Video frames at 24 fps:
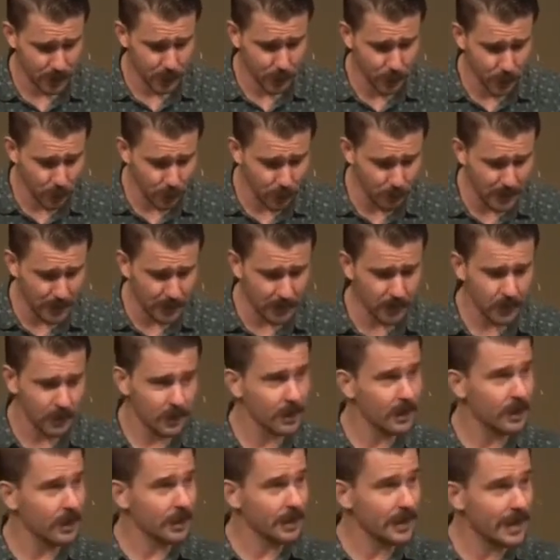human
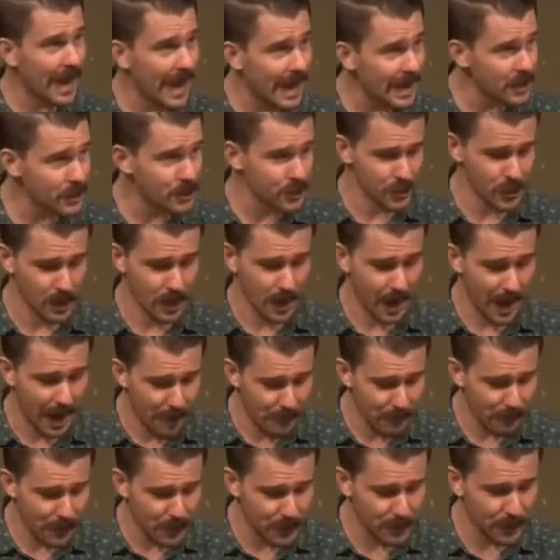nature,
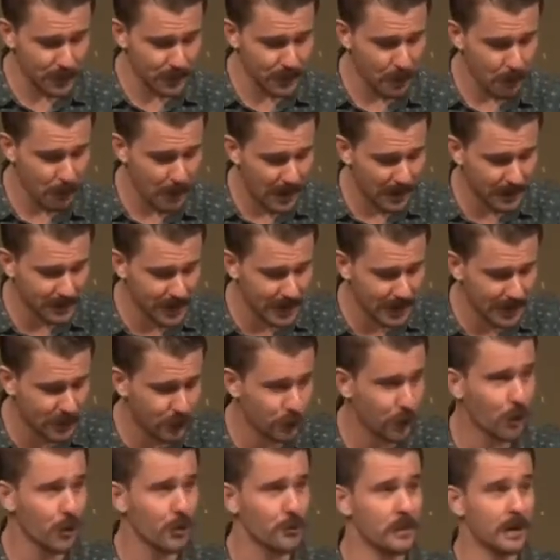everything that makes a
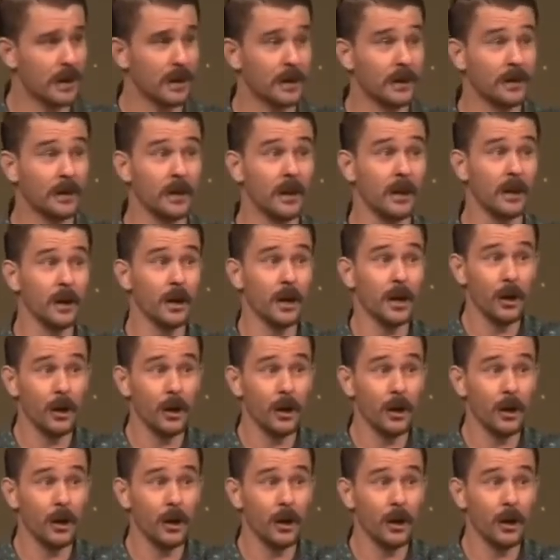human